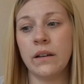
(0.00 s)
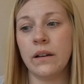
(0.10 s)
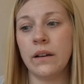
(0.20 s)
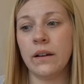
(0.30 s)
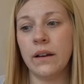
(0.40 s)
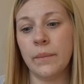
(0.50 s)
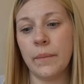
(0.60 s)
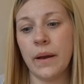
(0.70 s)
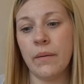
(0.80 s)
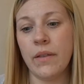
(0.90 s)

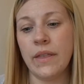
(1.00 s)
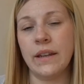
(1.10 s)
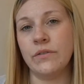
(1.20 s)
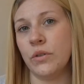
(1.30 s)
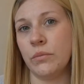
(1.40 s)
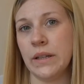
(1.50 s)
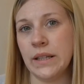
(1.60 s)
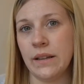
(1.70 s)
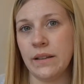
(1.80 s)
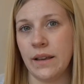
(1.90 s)
and then I've not made
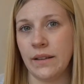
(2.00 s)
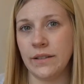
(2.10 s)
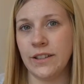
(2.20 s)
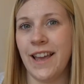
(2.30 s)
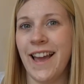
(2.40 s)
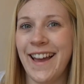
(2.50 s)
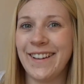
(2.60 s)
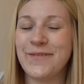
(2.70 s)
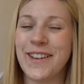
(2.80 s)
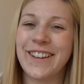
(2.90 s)
anything else
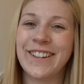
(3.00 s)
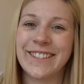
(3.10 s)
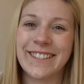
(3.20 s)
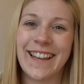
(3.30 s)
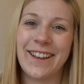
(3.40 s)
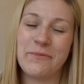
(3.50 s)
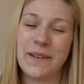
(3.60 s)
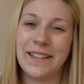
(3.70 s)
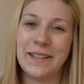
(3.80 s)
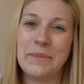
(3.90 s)
yet because I've
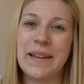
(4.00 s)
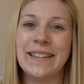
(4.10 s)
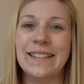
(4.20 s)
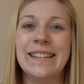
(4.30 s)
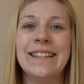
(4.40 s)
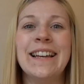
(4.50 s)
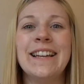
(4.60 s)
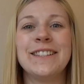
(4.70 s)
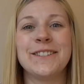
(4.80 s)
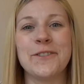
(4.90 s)
been a little bit ill,
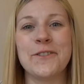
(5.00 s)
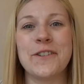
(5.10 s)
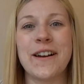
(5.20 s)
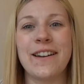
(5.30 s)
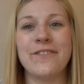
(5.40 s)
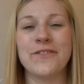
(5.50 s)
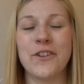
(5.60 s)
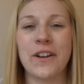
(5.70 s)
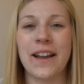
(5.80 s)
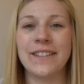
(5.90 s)
so I've
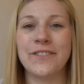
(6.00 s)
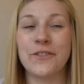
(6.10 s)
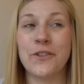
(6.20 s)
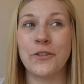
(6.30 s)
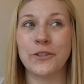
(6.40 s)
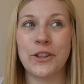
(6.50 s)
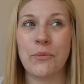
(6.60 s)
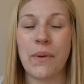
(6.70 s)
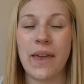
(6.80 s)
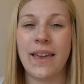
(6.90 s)
not kind of got to the
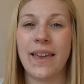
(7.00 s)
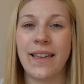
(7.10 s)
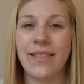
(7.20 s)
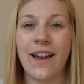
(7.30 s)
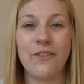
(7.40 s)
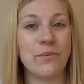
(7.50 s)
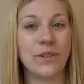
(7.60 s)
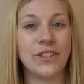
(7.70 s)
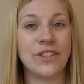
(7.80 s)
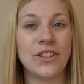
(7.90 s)
making that I've
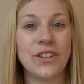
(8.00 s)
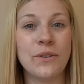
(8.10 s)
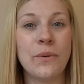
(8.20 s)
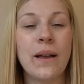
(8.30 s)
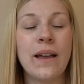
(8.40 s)
wanted to do,